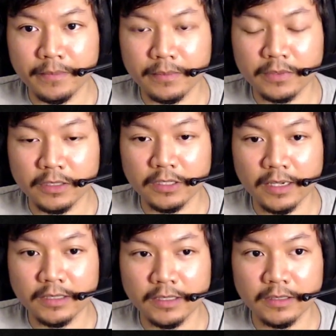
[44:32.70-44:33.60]

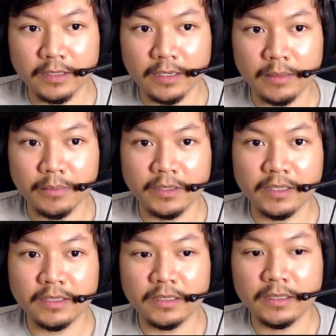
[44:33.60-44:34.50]
suggestions here, but
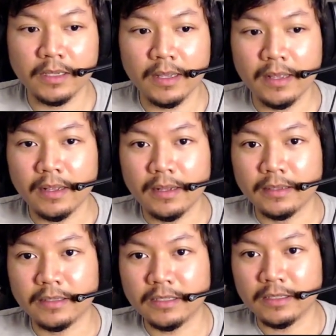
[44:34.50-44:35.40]
this
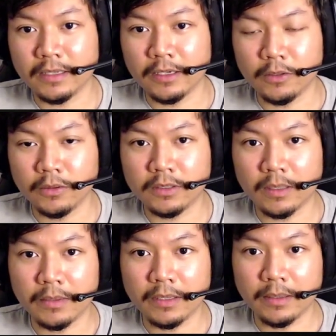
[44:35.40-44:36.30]
includes
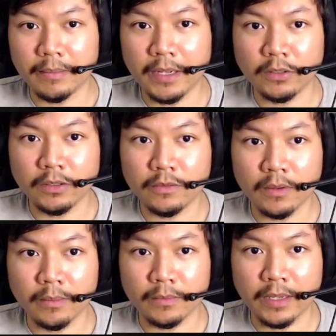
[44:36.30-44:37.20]
some of the menus
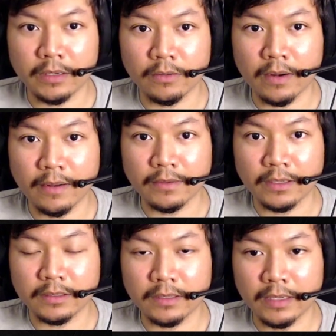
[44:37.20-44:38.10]
from like
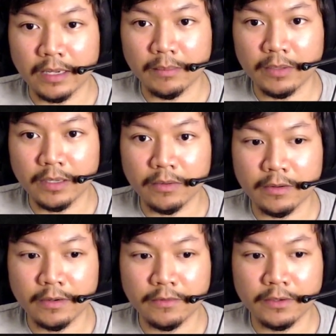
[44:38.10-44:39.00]
graphics and gameplay or
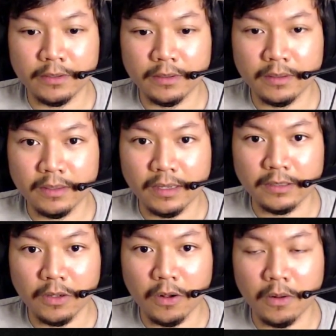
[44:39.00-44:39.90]
whatever. It's
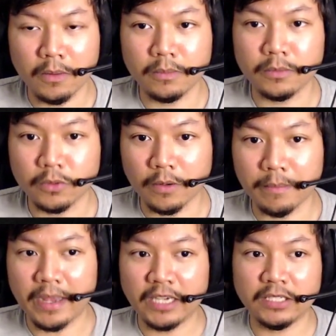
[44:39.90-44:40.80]
all sort of
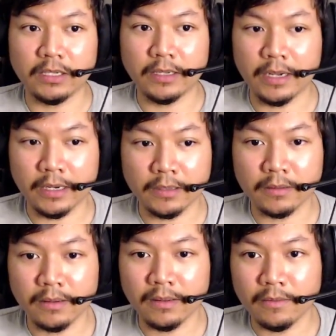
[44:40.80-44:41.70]
mashed in here
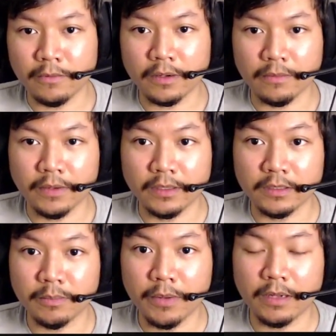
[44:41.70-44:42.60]
for
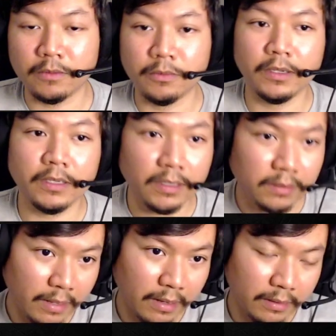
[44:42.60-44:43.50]
convenience. But it's really nice
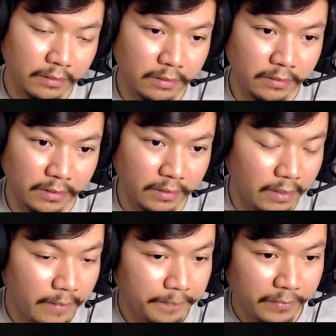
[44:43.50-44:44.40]
to see
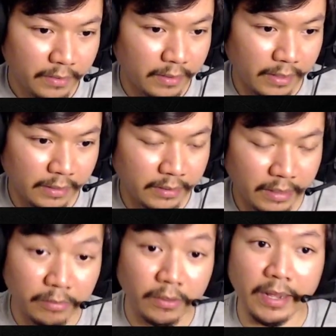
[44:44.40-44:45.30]
that
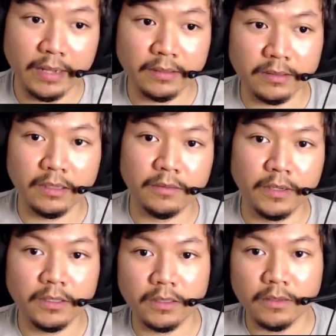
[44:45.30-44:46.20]
Diablo has these
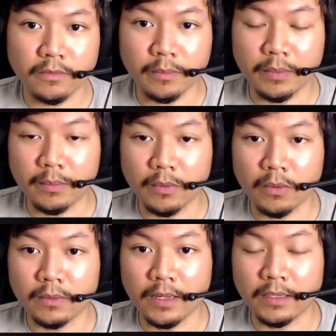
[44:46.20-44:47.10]
features for
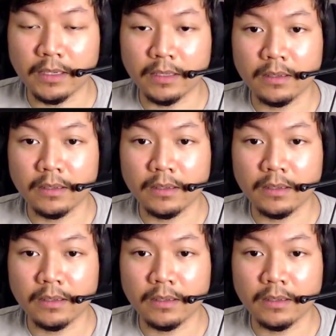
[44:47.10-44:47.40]
people that need